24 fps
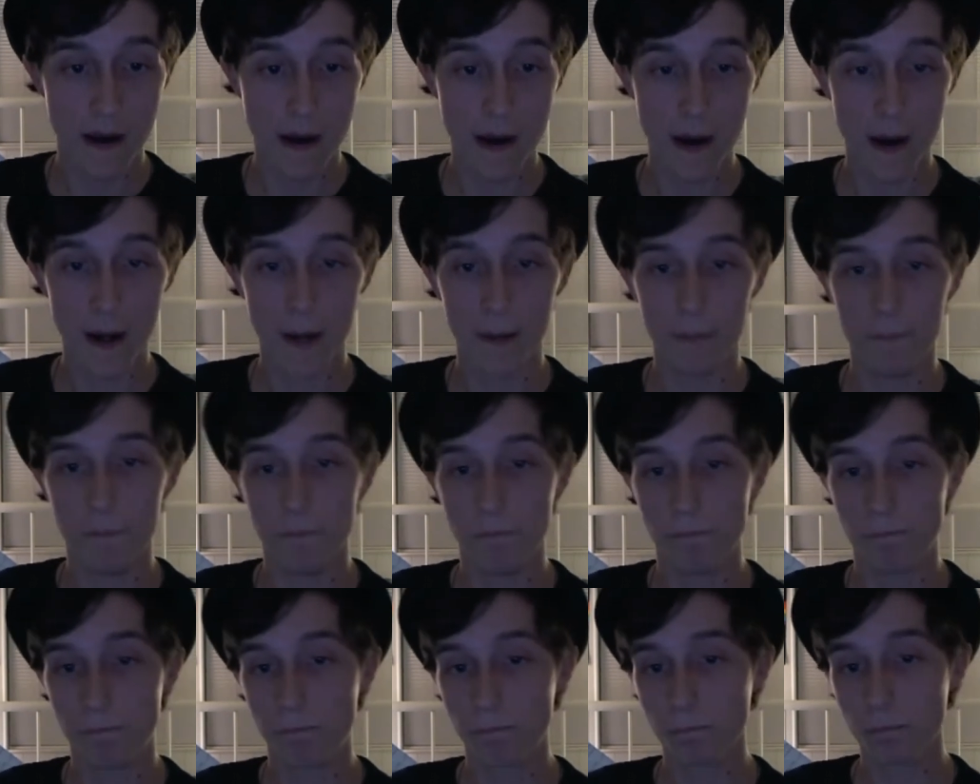
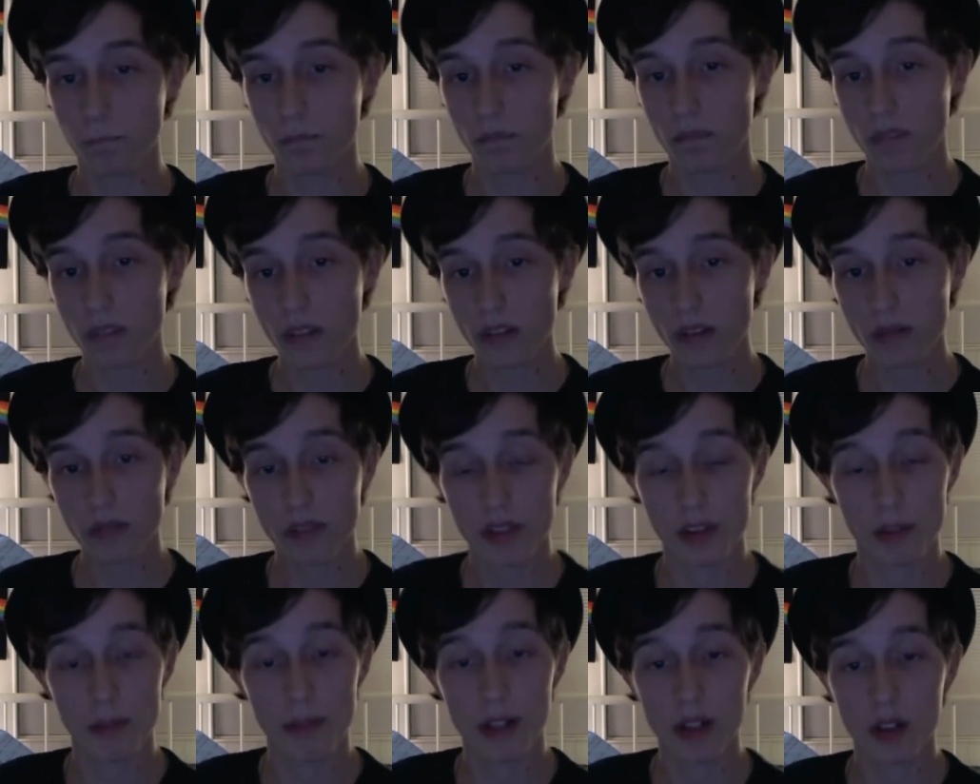The
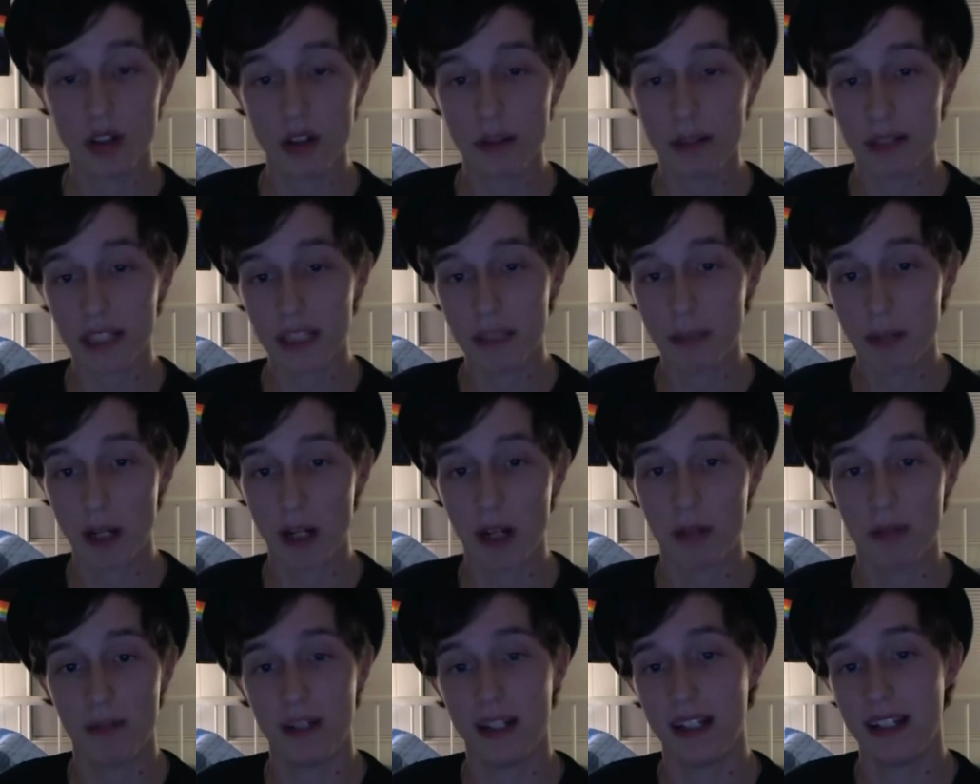Milgram
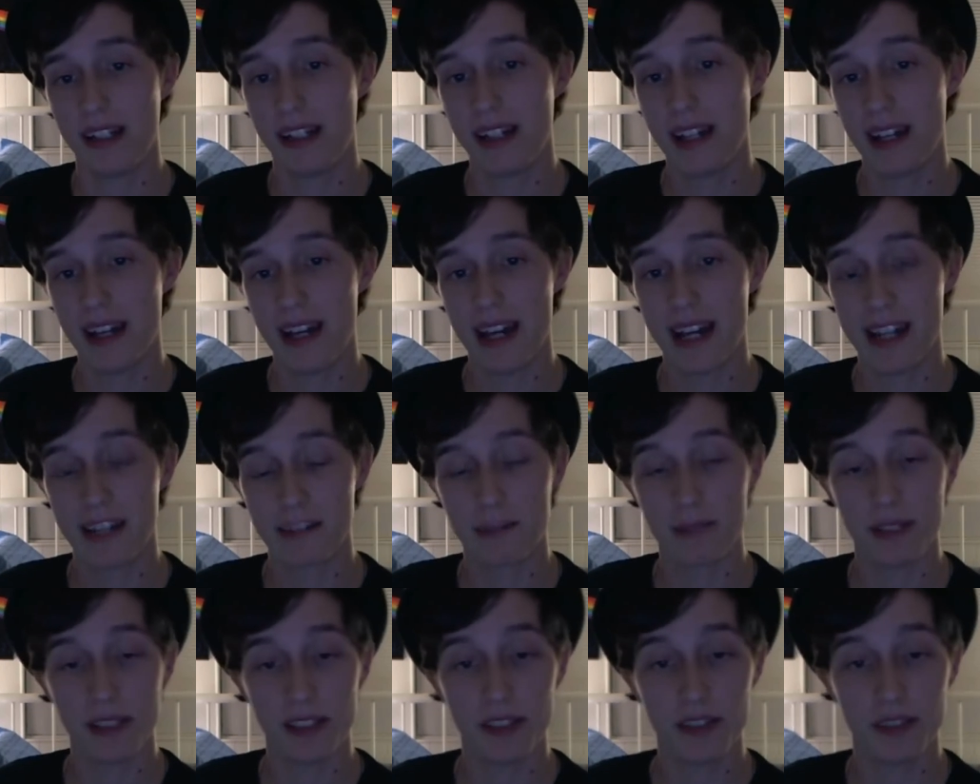experiment has
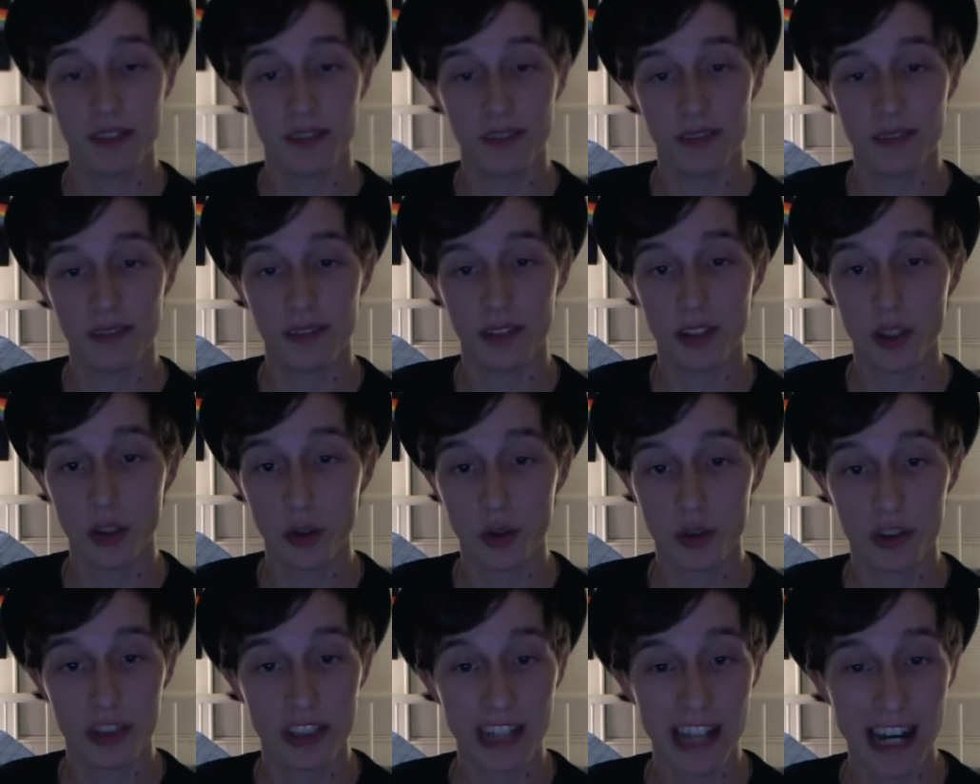been
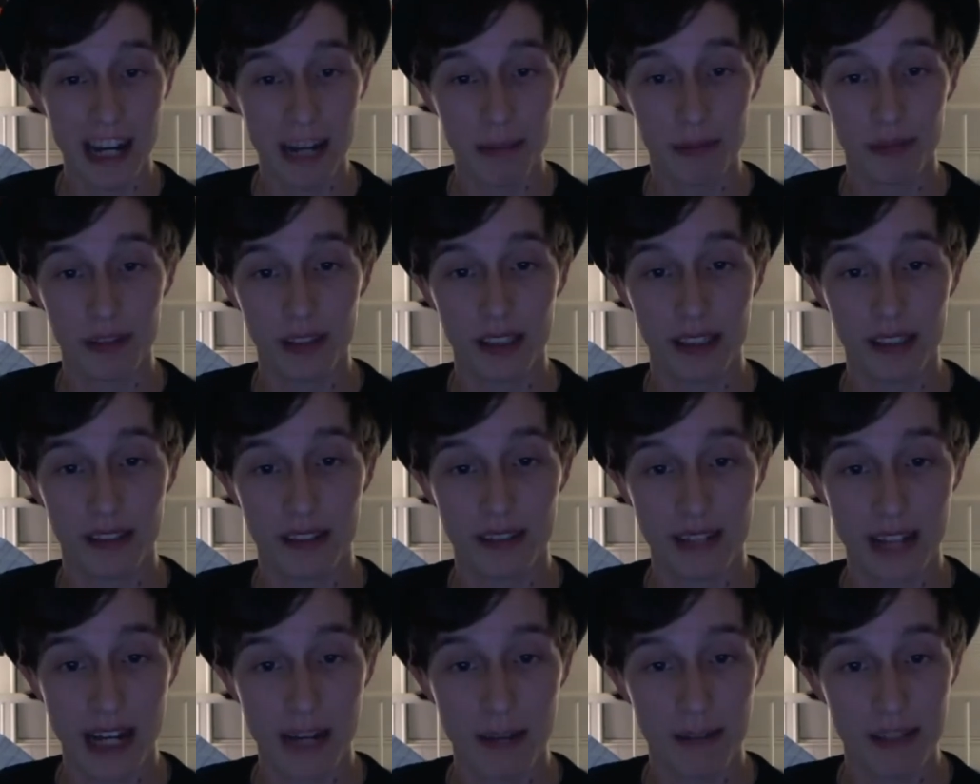used time
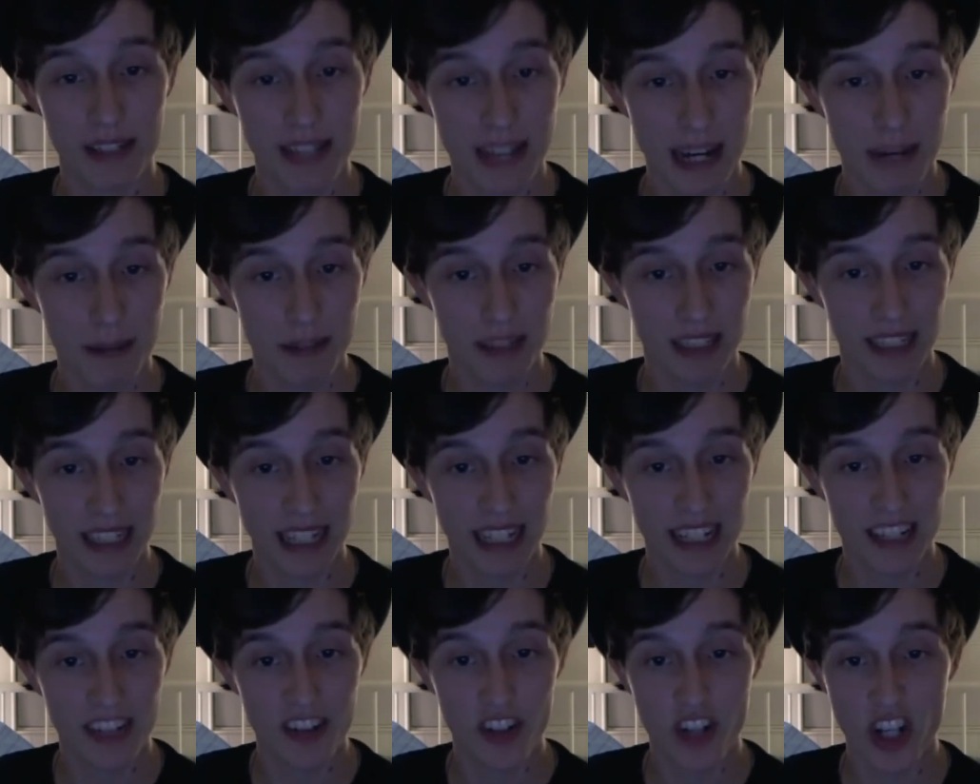and time
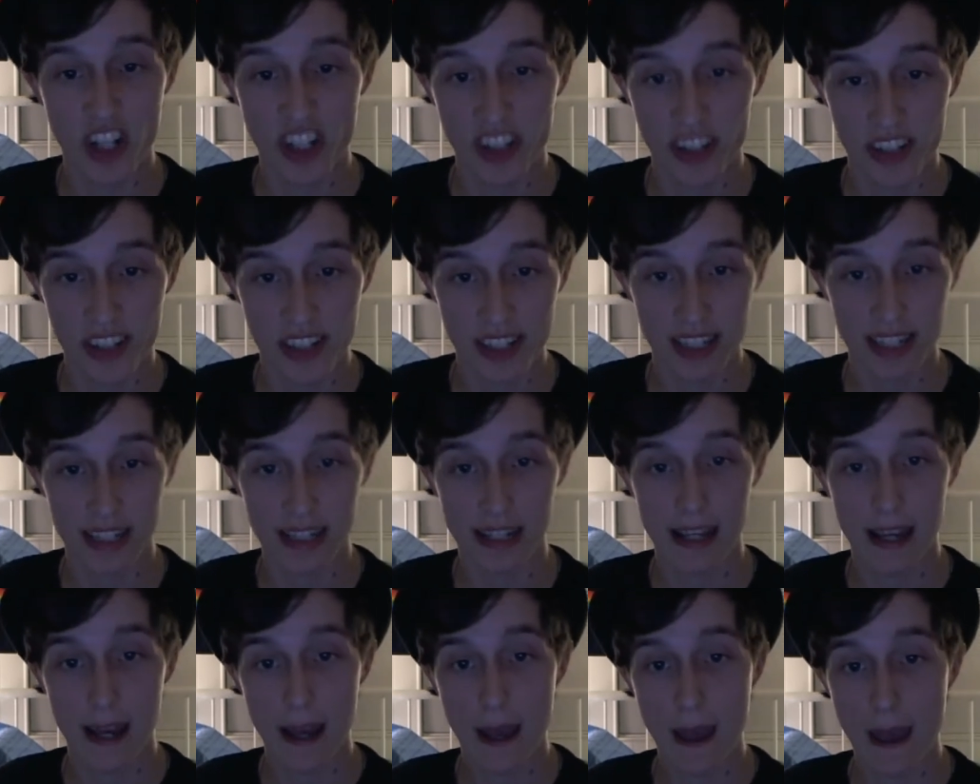again just to see
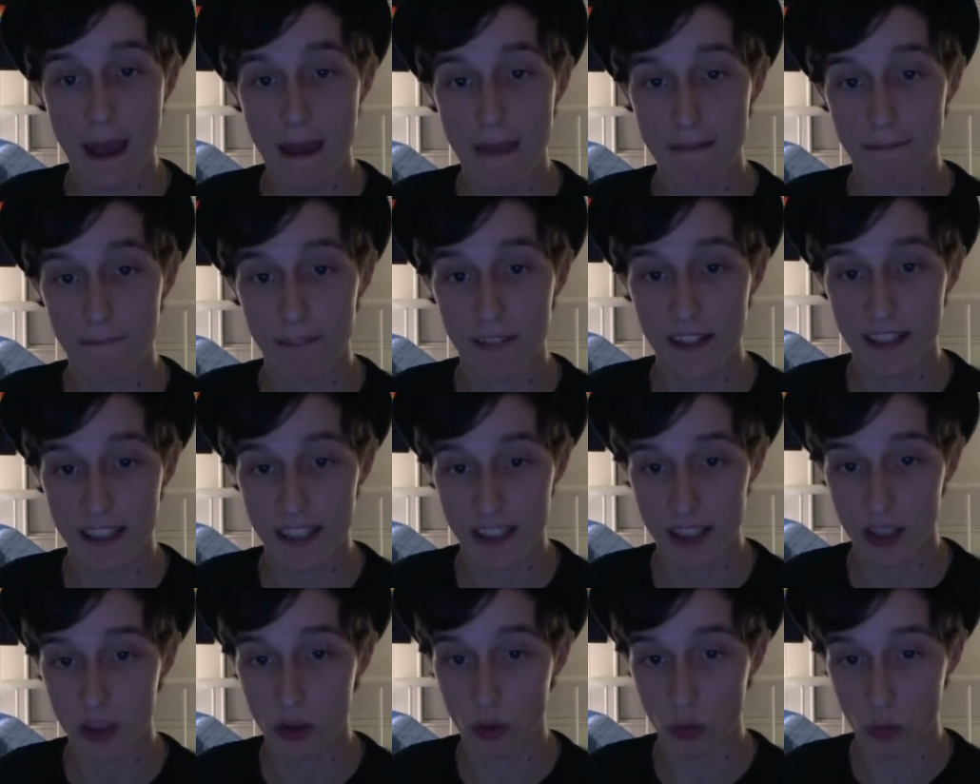if it
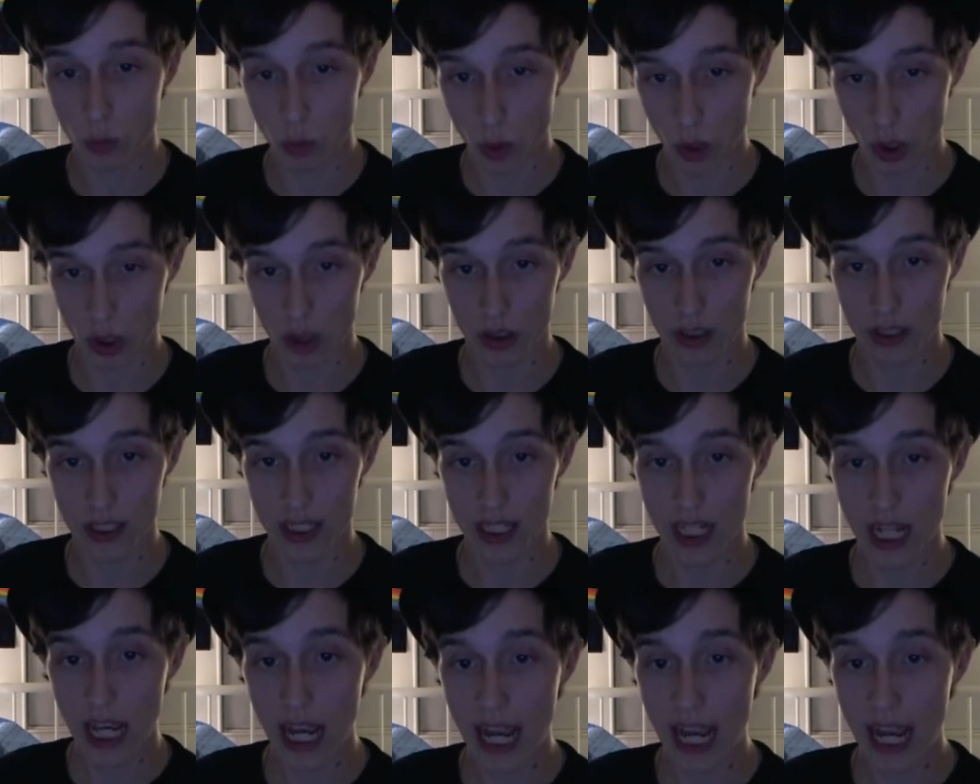still works.